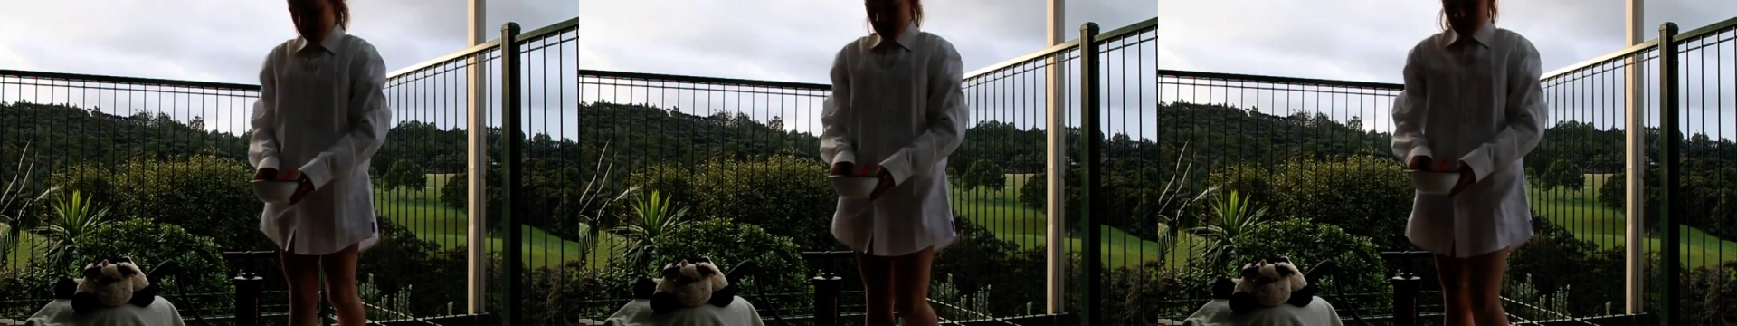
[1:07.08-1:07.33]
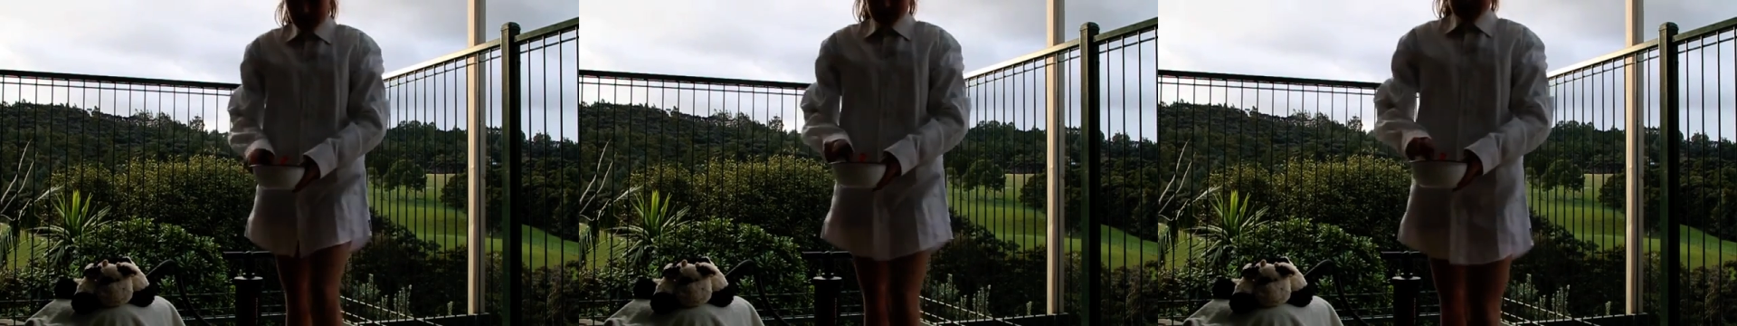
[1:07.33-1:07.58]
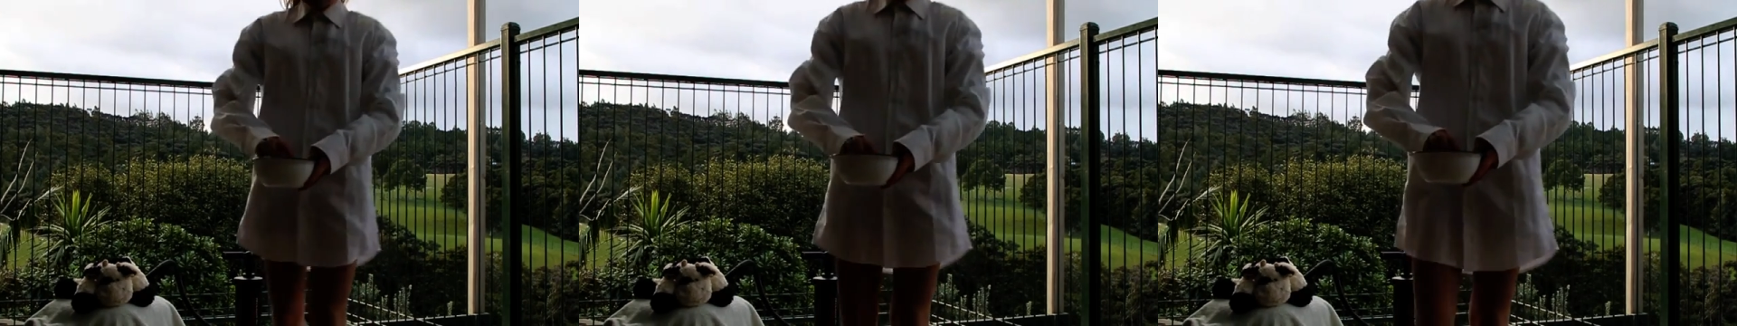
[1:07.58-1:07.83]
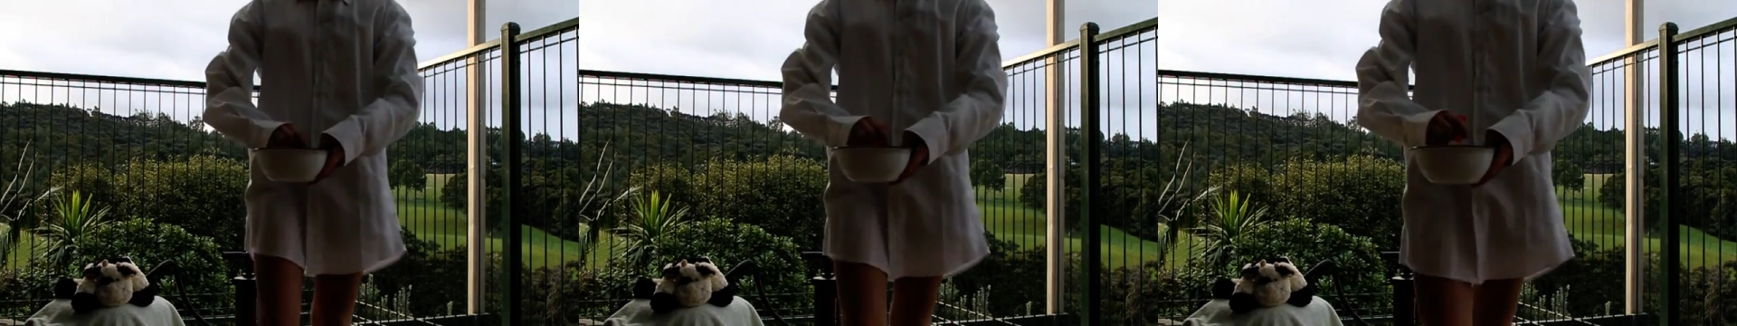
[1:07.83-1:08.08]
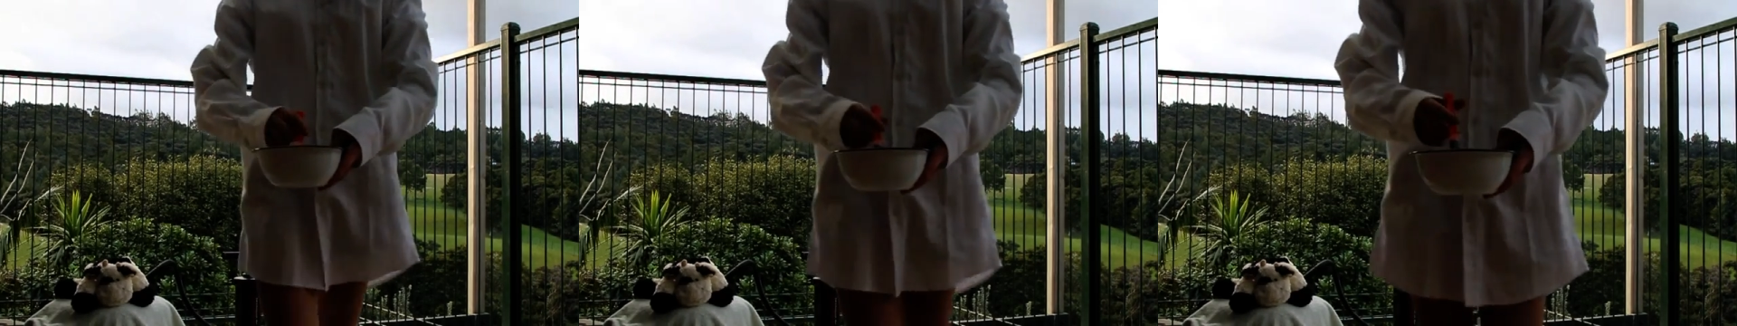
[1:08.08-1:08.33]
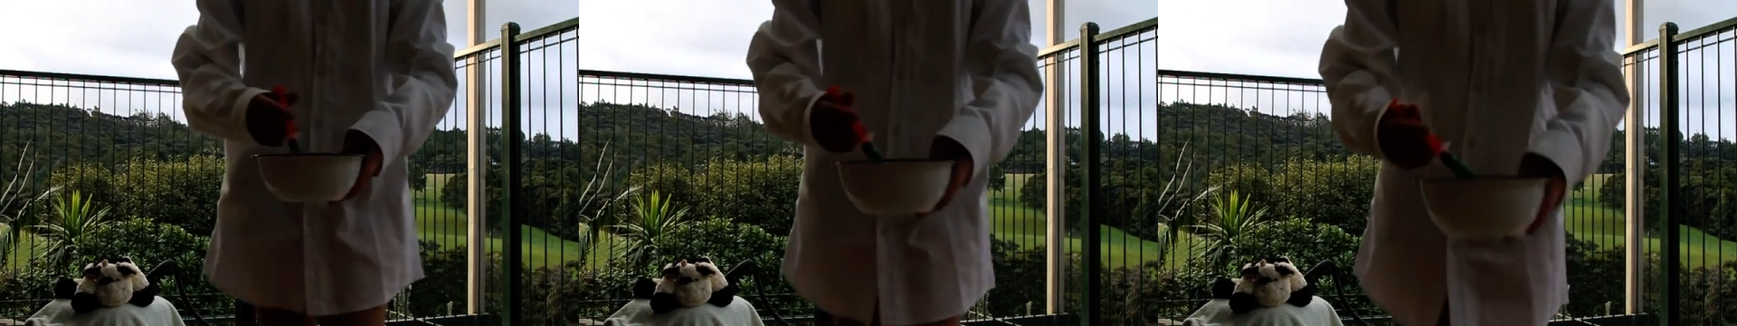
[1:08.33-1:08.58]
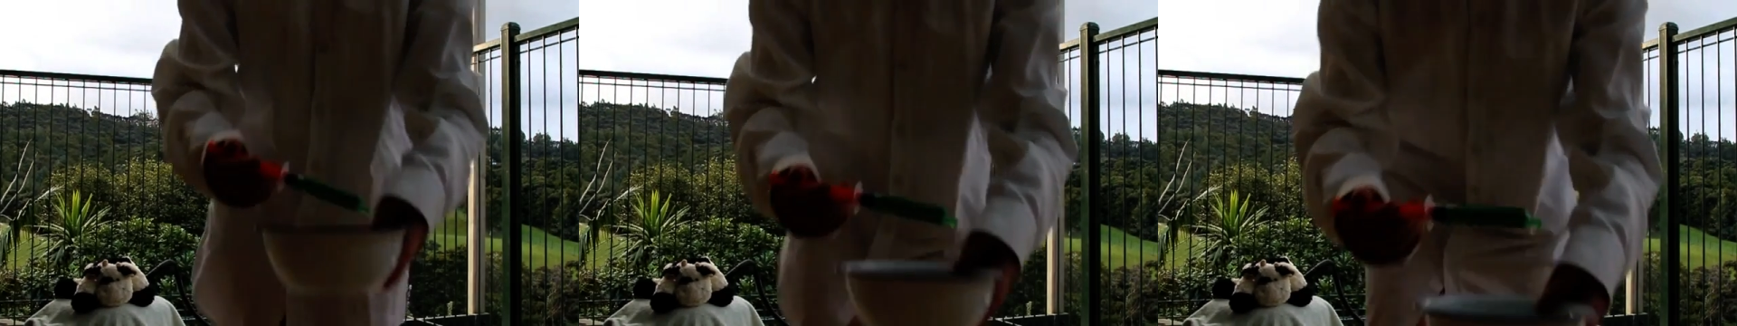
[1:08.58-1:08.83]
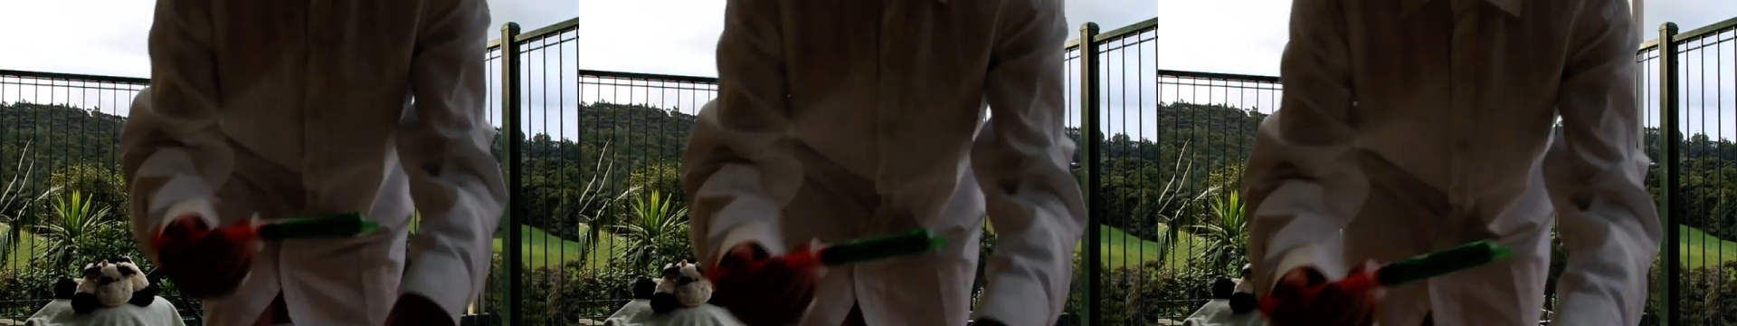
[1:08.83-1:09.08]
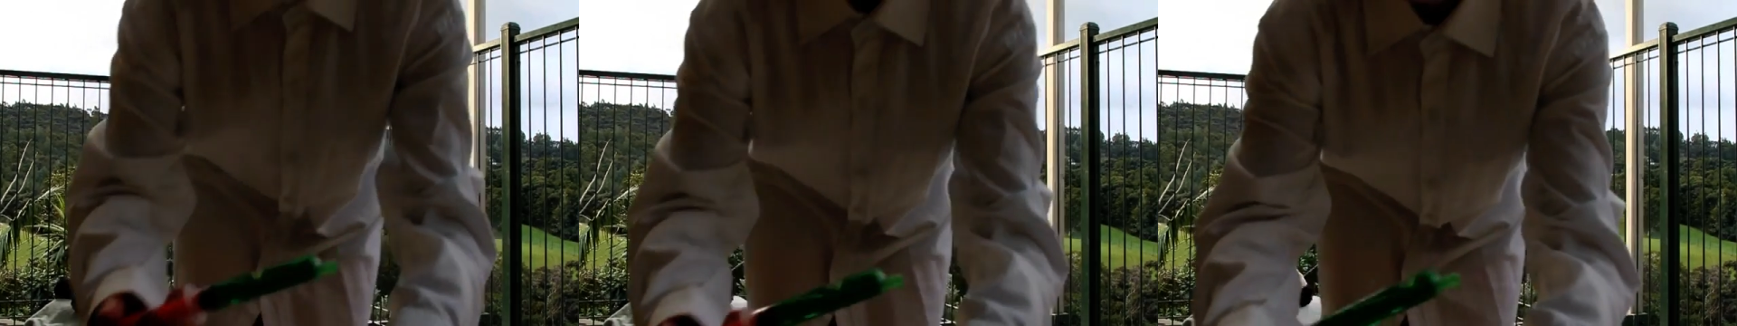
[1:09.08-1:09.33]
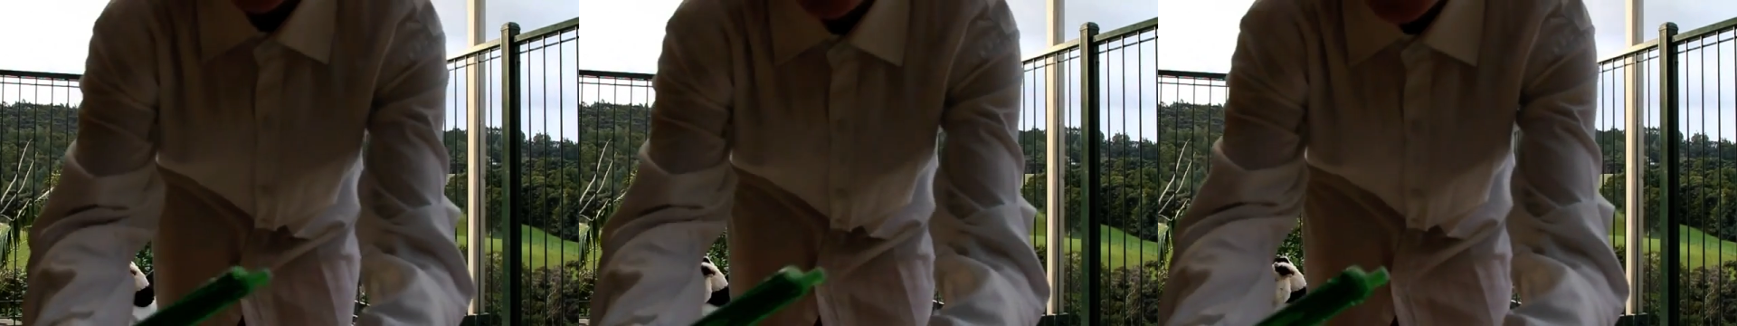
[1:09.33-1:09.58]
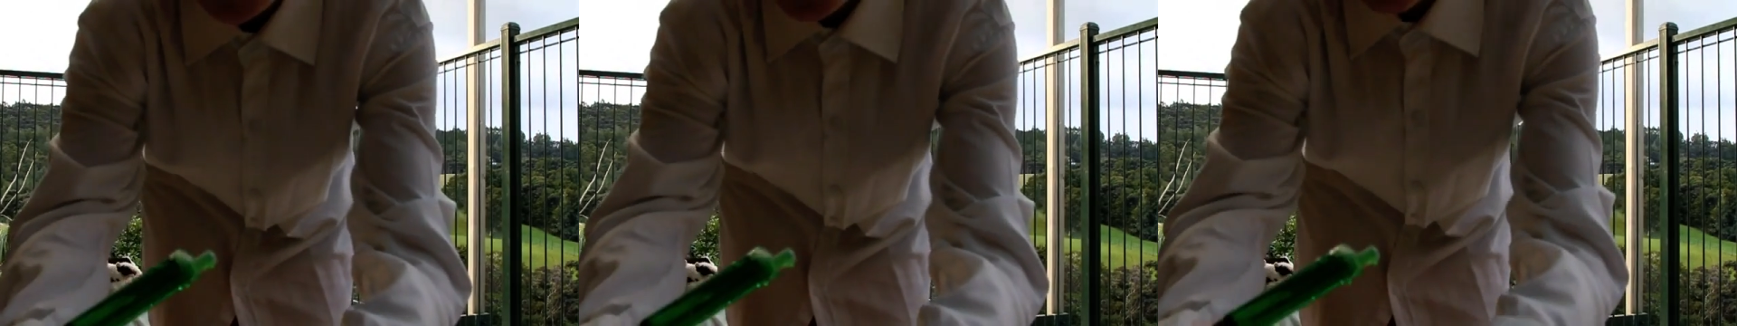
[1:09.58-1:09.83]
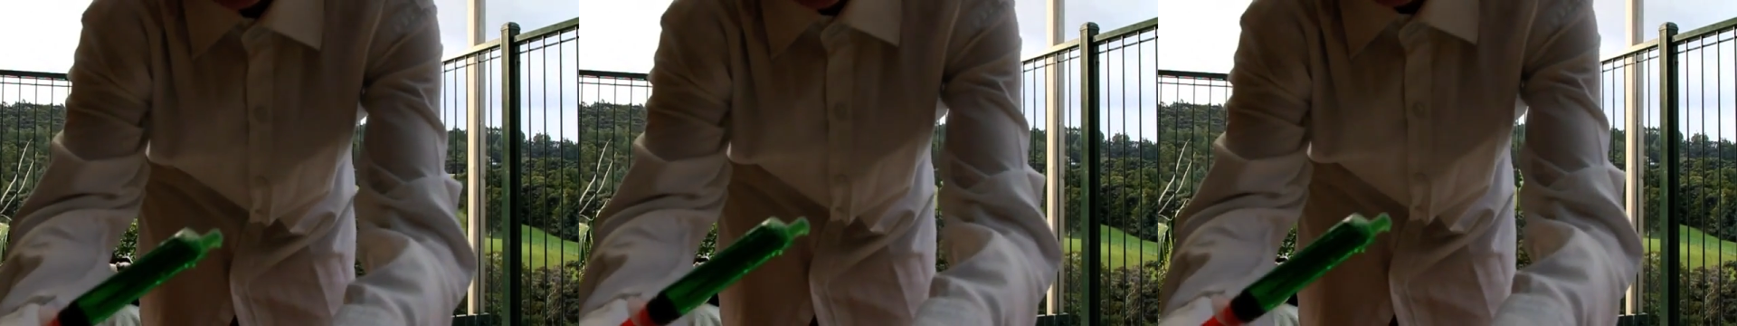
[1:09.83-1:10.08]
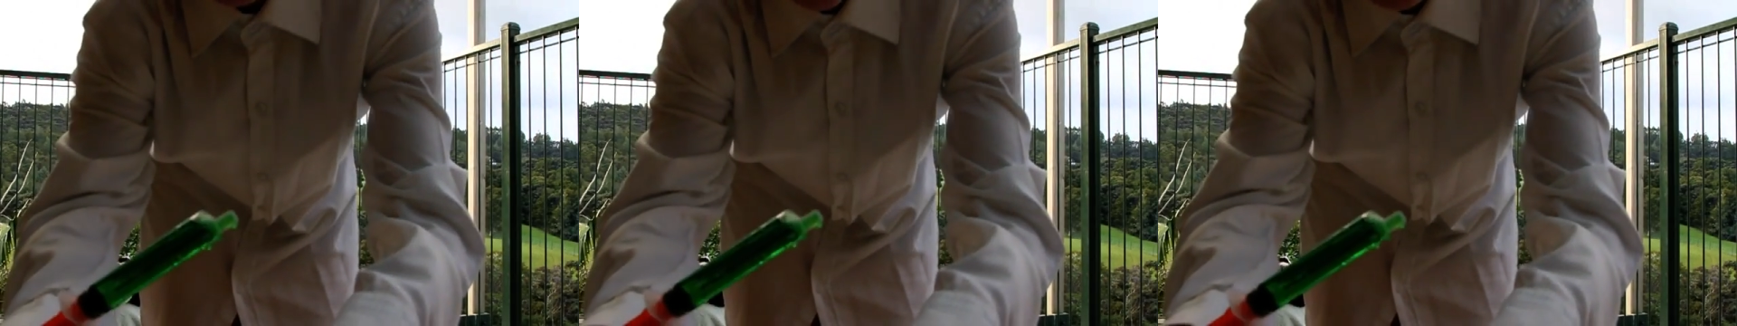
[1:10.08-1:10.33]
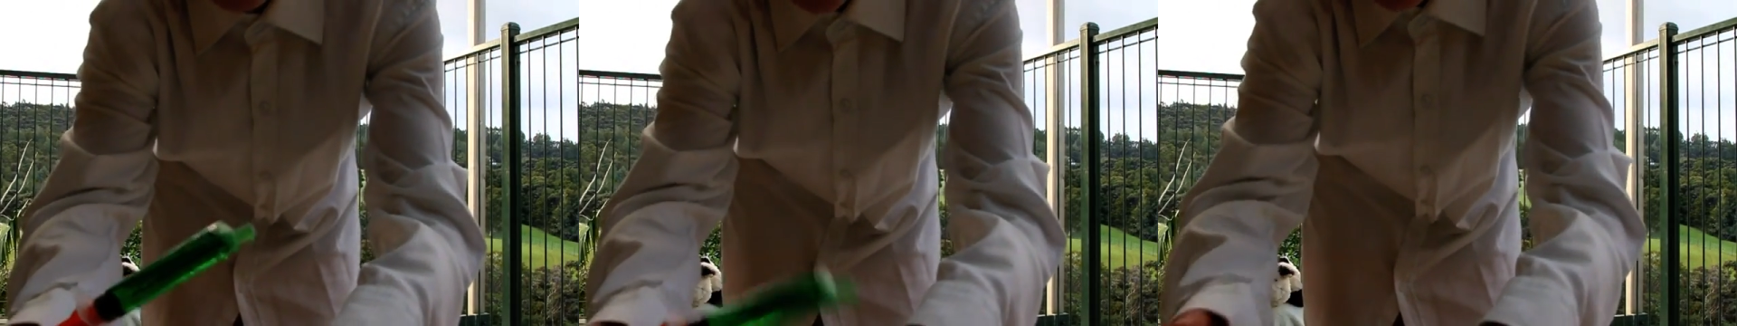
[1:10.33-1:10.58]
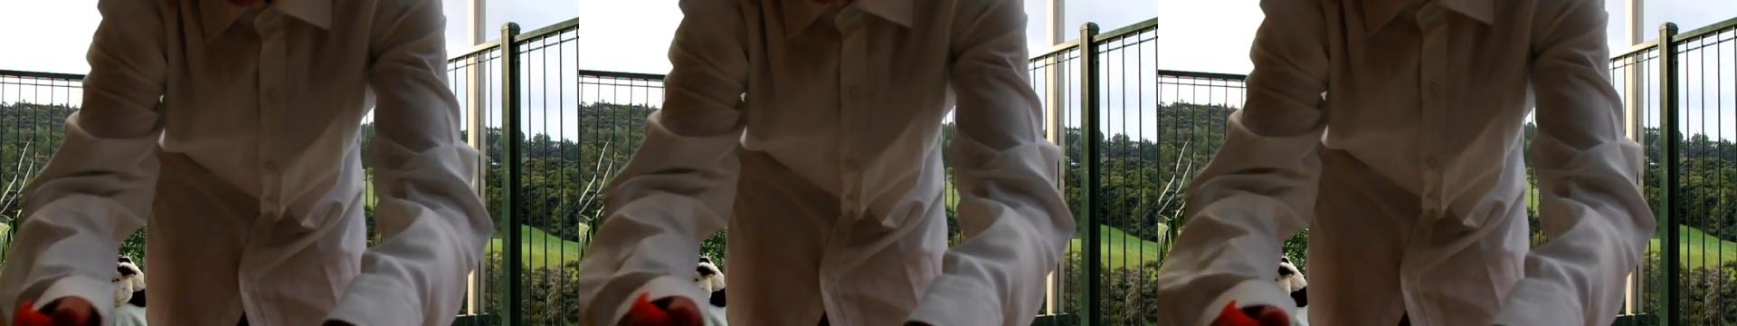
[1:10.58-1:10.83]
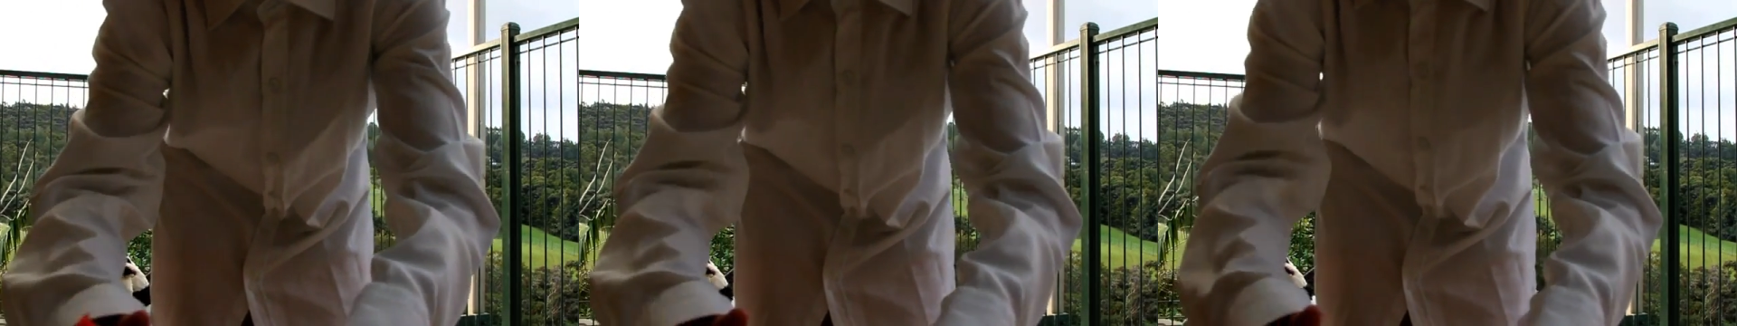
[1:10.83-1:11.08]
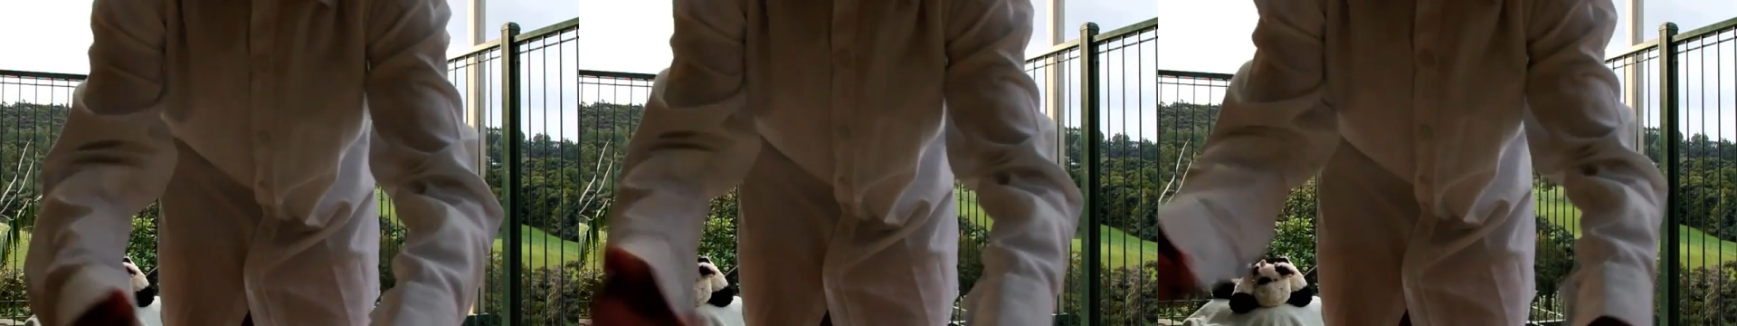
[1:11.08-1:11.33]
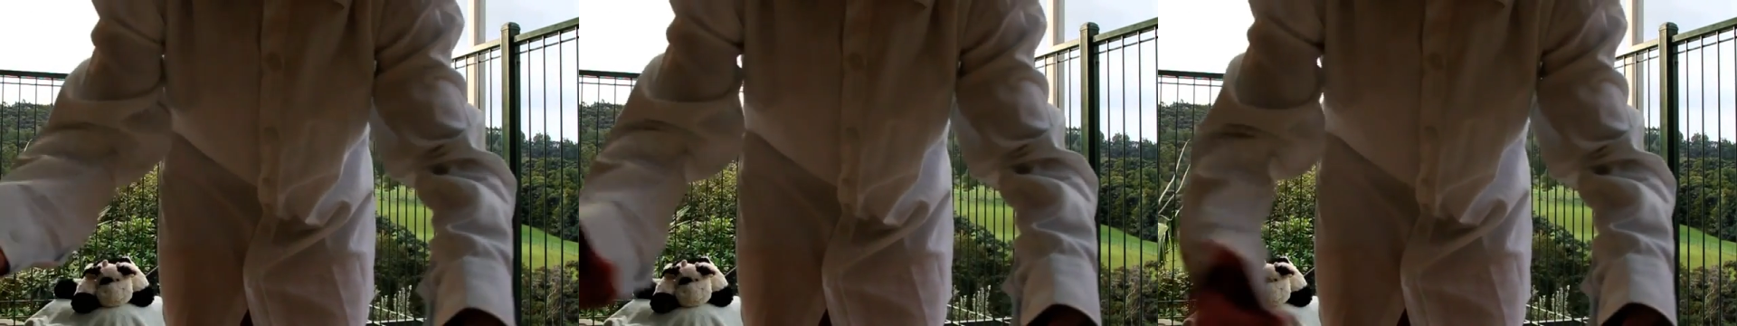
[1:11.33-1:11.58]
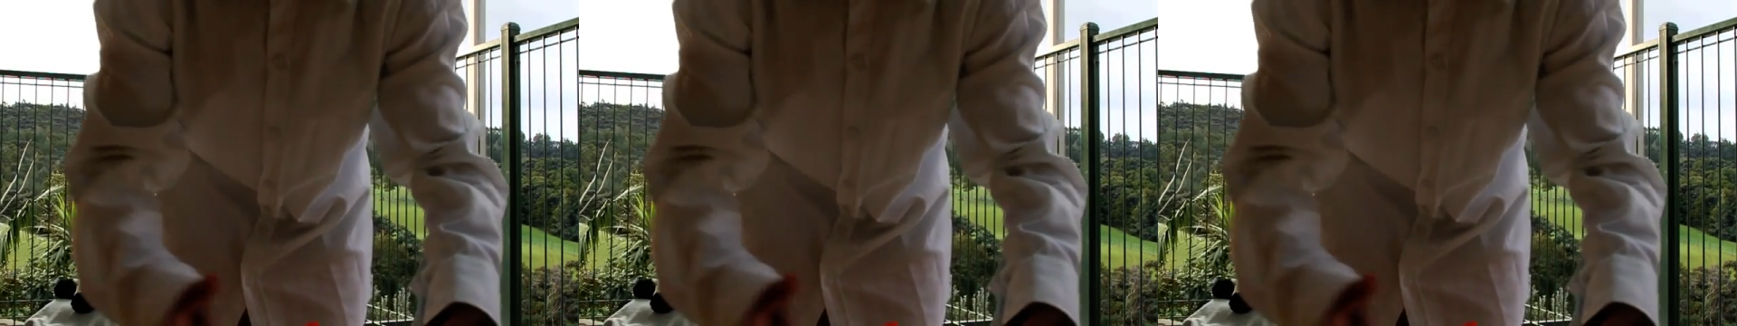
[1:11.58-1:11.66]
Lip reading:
No face is visible, so there are no lips to read.